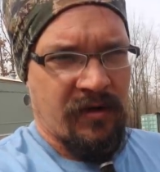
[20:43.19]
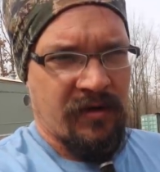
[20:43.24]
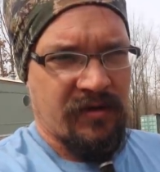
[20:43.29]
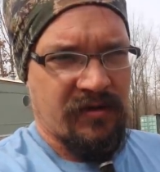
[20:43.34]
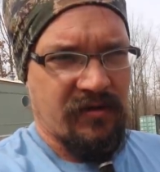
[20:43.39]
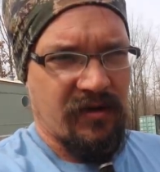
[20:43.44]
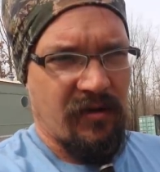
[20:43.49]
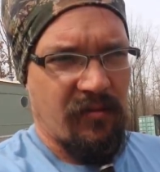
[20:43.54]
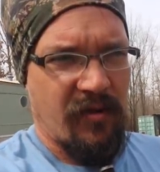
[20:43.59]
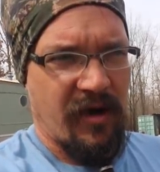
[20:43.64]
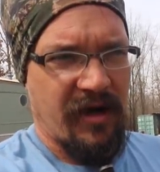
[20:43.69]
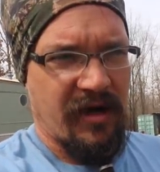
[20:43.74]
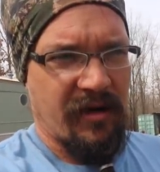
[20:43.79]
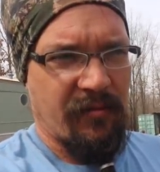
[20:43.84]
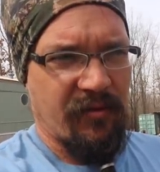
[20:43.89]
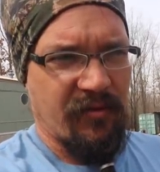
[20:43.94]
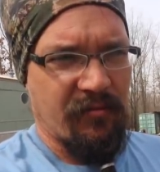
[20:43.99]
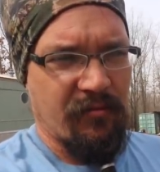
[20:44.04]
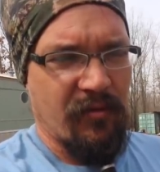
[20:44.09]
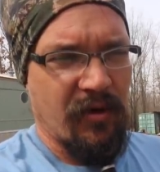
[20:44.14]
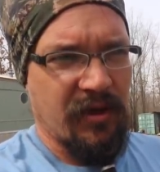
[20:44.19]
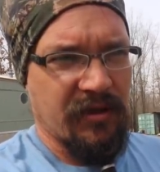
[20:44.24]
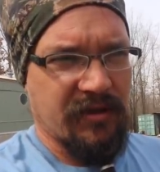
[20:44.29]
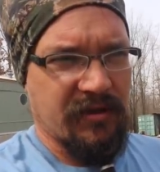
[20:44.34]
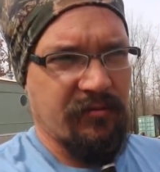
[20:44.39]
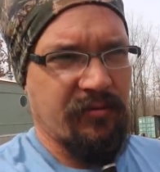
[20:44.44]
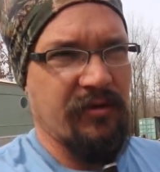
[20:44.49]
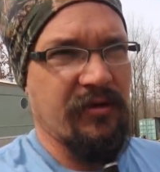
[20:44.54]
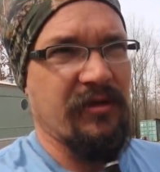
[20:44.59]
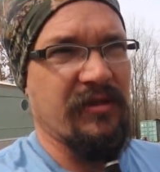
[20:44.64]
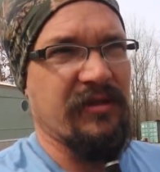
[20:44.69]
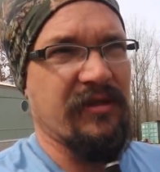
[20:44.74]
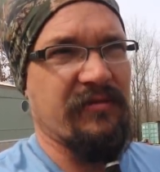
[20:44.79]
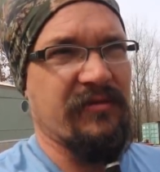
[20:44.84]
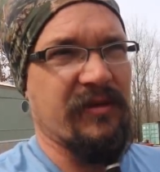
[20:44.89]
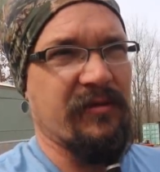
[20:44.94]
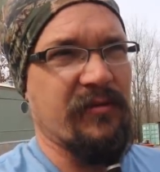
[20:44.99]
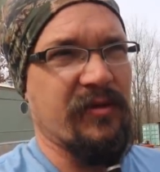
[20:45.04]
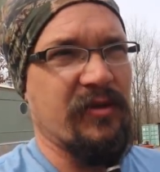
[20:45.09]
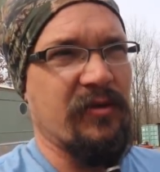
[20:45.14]
So I'm winding up with multiples
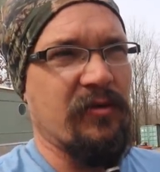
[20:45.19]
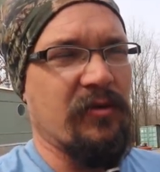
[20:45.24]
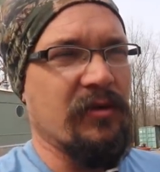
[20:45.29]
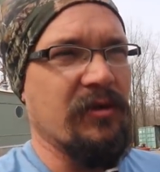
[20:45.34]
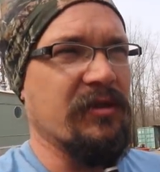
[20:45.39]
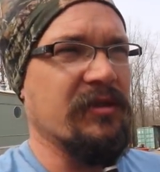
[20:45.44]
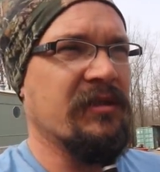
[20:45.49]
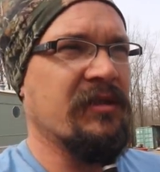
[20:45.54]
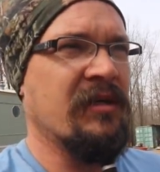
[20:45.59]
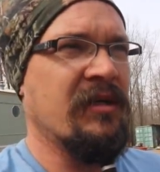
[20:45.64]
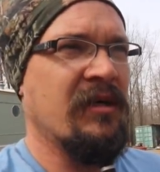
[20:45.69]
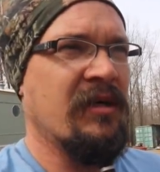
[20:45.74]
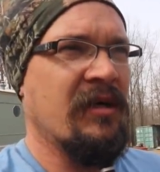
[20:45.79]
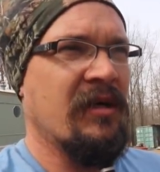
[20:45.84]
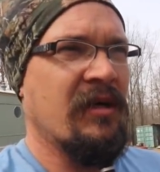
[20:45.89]
of some tools.